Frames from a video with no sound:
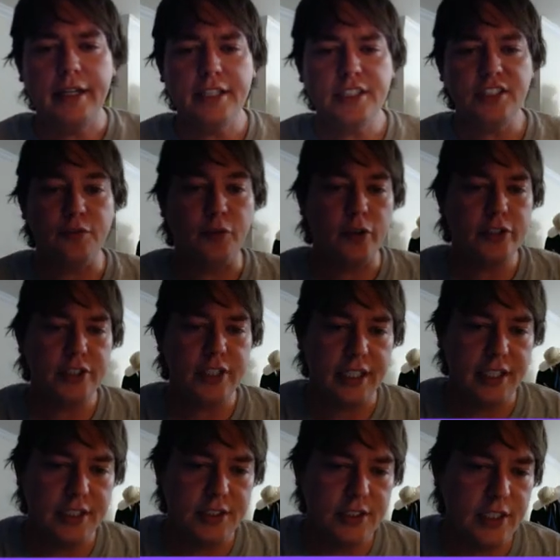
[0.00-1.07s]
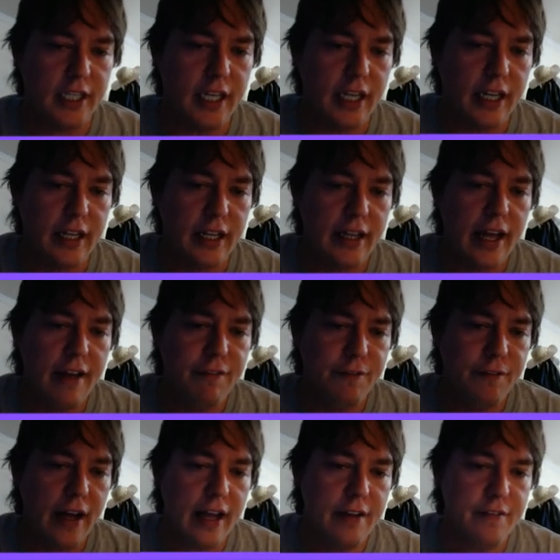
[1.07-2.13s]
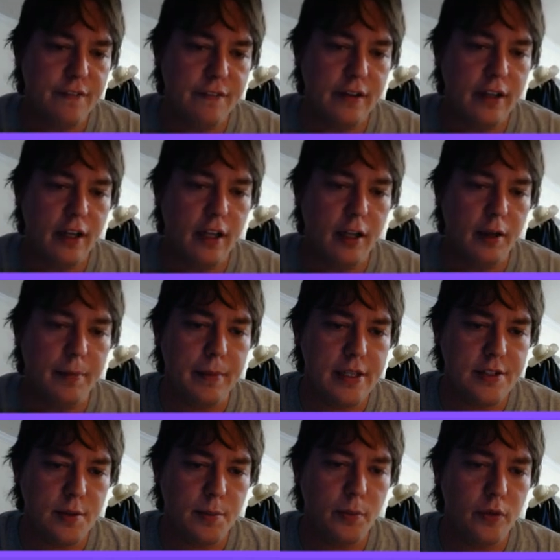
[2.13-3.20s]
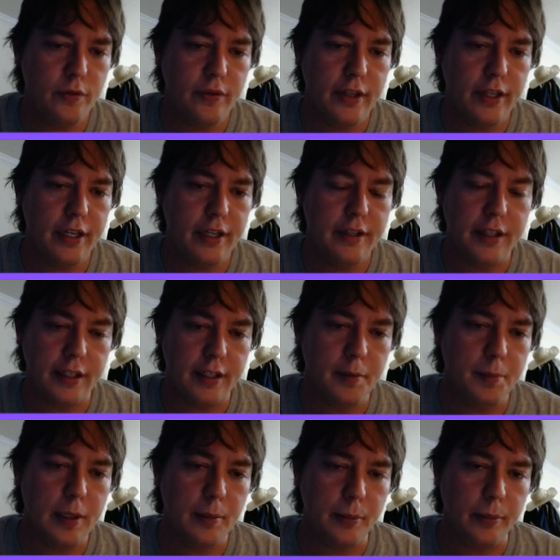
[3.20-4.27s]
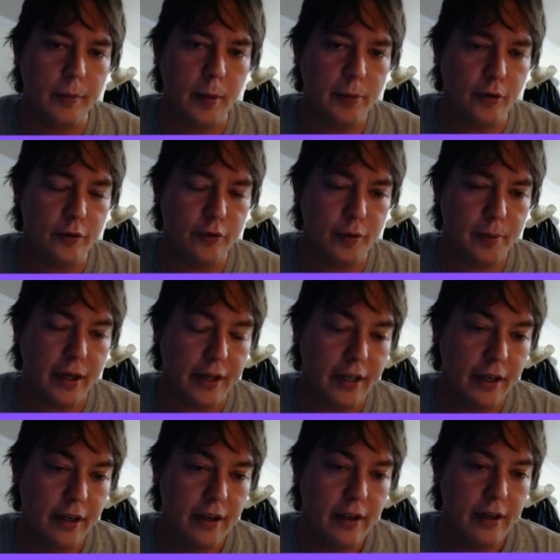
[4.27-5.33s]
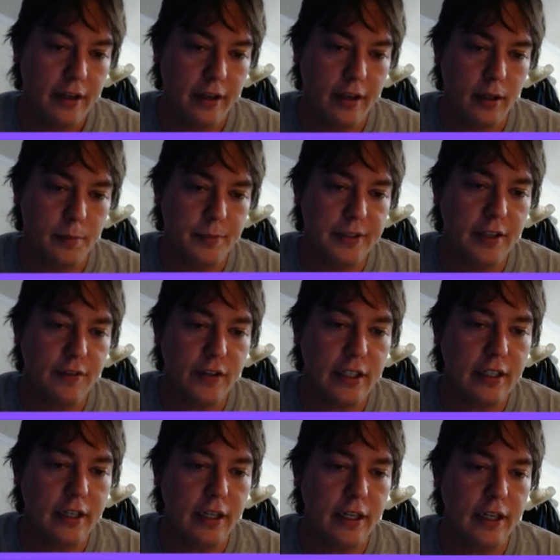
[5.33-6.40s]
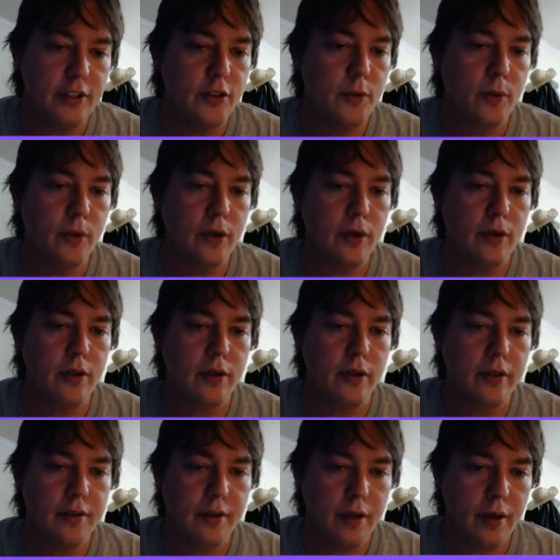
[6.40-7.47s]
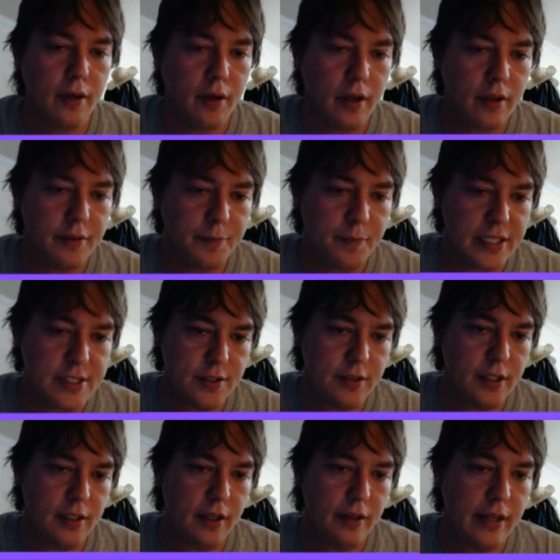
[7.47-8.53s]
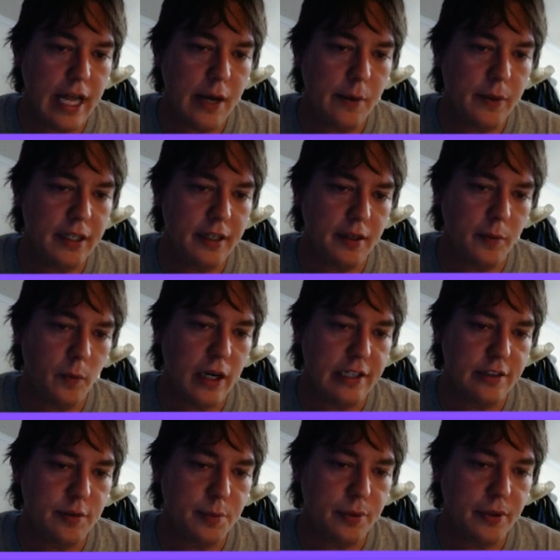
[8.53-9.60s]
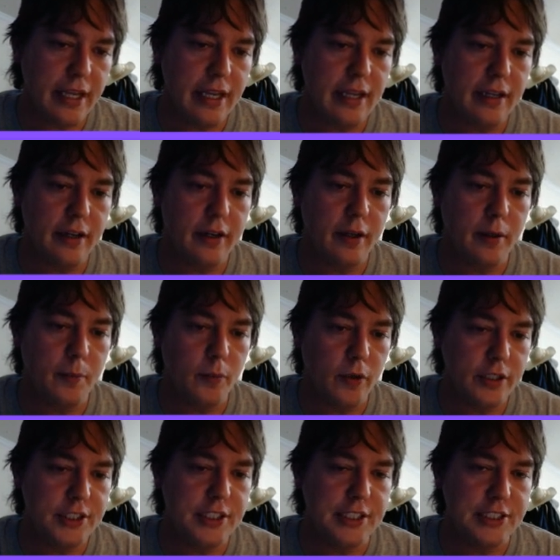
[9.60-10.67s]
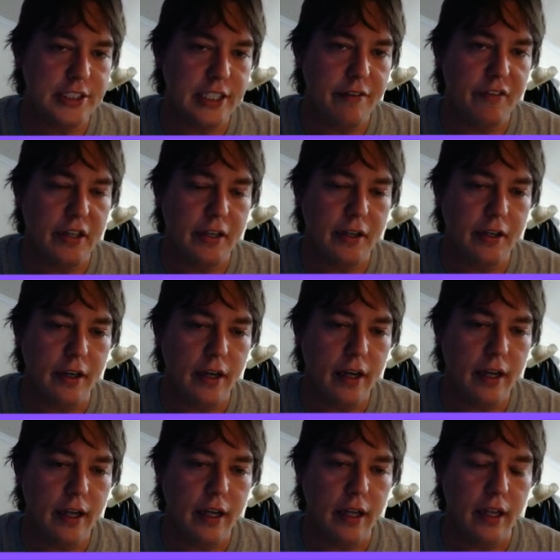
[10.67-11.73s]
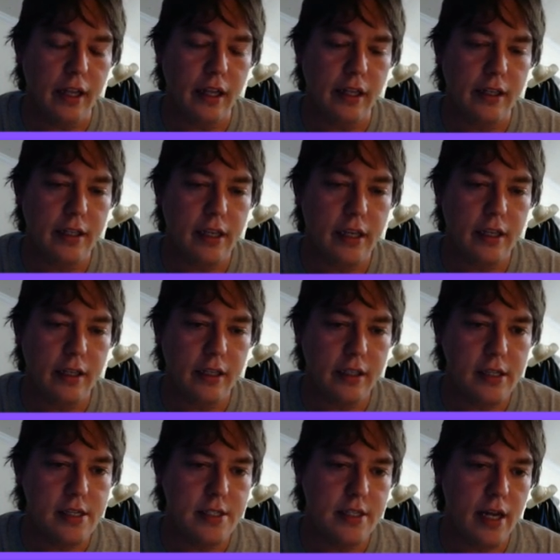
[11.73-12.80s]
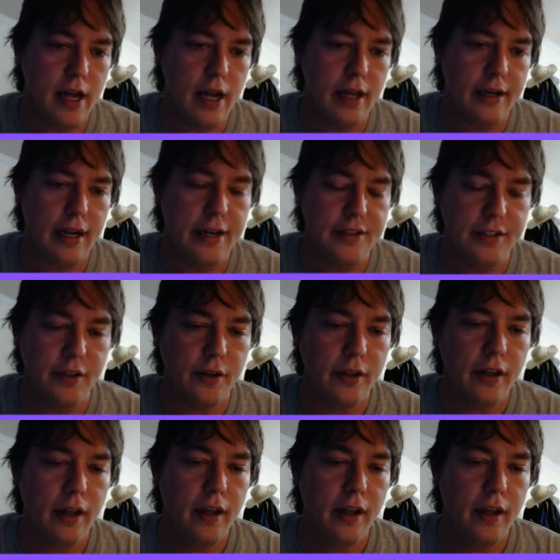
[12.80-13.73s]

the first thing is F5 is a move that can be improved upon. giving your basically allowing white to play rook g7 is not ideal.